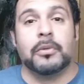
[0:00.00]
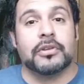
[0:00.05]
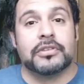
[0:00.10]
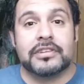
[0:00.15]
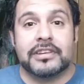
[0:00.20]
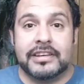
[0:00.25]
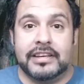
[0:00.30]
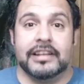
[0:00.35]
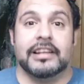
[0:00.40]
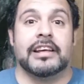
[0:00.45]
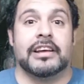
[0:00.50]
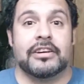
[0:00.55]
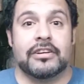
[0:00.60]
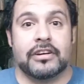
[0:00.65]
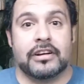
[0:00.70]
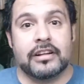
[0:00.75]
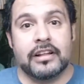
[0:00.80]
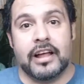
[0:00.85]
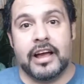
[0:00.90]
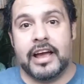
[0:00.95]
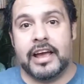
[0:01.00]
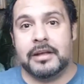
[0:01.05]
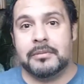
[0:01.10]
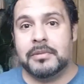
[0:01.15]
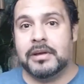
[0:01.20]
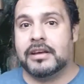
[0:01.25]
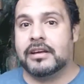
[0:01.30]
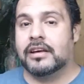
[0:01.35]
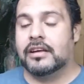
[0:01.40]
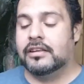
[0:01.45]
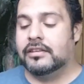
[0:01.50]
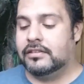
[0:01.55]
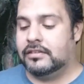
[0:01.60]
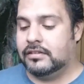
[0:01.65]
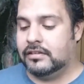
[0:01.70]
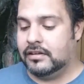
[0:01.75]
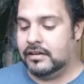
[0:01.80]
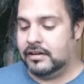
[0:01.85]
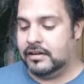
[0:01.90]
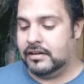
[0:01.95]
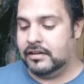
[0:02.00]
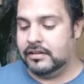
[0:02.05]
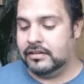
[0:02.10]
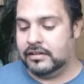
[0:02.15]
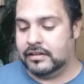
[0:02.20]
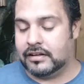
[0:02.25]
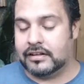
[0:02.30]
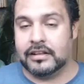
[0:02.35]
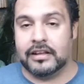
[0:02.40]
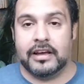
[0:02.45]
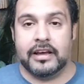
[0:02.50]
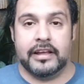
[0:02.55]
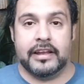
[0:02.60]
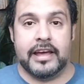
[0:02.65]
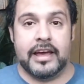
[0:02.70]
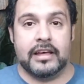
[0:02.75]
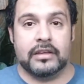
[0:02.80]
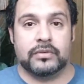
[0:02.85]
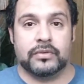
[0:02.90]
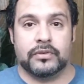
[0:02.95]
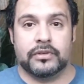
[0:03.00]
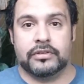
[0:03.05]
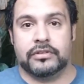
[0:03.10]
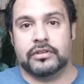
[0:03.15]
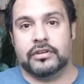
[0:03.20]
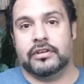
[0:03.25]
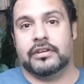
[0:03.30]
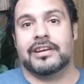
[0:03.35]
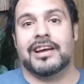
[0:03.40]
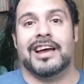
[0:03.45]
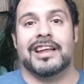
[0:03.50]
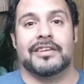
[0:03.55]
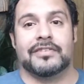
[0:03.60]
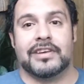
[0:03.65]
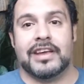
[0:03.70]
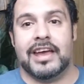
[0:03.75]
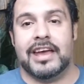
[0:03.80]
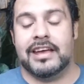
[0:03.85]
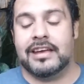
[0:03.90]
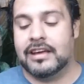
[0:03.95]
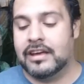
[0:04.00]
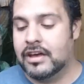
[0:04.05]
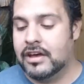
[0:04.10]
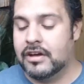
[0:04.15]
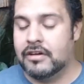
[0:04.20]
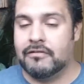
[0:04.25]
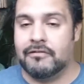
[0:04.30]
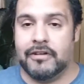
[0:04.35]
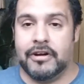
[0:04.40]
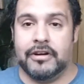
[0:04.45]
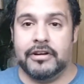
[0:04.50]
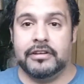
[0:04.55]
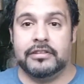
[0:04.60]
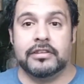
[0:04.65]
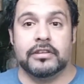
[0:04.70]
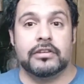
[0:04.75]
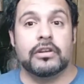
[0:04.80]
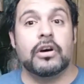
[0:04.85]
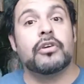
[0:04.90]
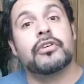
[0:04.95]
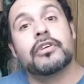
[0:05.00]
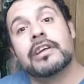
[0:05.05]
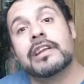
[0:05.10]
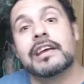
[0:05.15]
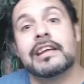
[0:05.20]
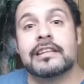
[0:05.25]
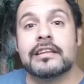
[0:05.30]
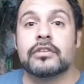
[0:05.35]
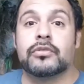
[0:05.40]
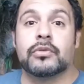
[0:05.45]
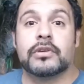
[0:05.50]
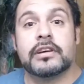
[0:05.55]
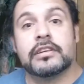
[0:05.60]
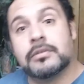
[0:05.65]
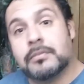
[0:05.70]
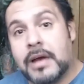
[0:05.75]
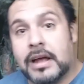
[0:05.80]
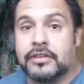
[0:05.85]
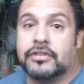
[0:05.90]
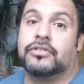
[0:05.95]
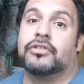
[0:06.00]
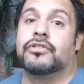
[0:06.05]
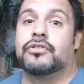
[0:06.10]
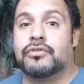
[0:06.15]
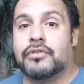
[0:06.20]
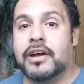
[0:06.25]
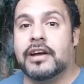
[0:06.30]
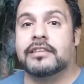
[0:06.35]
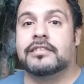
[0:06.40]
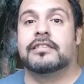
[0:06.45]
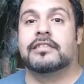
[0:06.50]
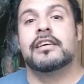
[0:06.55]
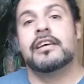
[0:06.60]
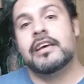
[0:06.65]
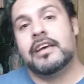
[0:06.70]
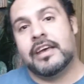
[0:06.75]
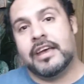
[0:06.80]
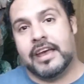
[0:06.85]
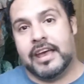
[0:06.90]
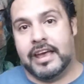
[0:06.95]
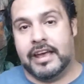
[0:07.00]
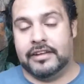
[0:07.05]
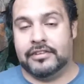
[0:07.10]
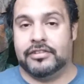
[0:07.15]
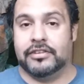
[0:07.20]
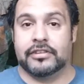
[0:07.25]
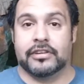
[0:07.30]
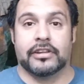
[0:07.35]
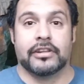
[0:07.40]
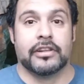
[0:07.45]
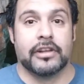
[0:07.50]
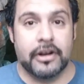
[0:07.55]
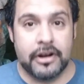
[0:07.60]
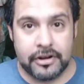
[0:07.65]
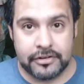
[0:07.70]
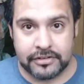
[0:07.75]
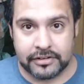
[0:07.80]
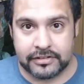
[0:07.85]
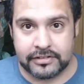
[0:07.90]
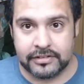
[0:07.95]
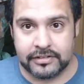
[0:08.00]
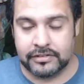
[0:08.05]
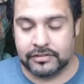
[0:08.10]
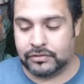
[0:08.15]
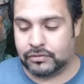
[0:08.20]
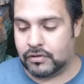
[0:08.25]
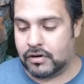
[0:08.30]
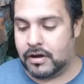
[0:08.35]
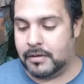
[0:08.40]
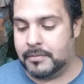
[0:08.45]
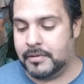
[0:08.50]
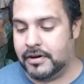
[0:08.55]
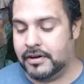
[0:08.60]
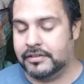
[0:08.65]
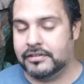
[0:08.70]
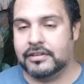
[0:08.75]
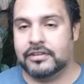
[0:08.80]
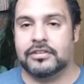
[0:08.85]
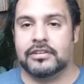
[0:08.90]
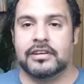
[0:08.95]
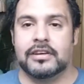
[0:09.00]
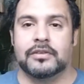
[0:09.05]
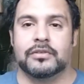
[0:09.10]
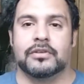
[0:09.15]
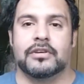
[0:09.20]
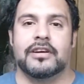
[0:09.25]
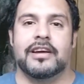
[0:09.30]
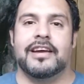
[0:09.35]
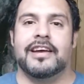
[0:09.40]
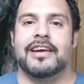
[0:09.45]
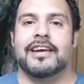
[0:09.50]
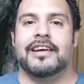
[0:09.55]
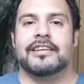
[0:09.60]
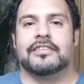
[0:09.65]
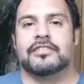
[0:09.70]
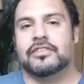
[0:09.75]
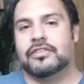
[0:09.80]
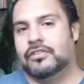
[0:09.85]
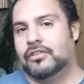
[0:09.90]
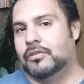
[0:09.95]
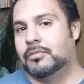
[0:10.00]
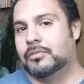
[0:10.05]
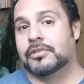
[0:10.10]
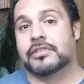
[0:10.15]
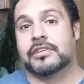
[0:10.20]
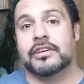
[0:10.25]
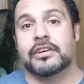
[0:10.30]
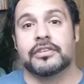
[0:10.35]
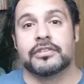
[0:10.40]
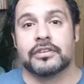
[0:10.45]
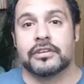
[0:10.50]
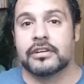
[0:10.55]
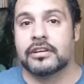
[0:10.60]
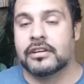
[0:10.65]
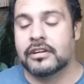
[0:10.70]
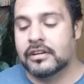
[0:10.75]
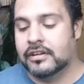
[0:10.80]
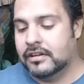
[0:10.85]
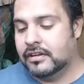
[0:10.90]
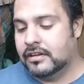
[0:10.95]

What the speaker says: almost killing her client because the client asked for a certain kind of cake. Rarity says, no, you're going to get this one because it matches your dress. And she's allergic to the strawberries that she gives her, and she almost kills her.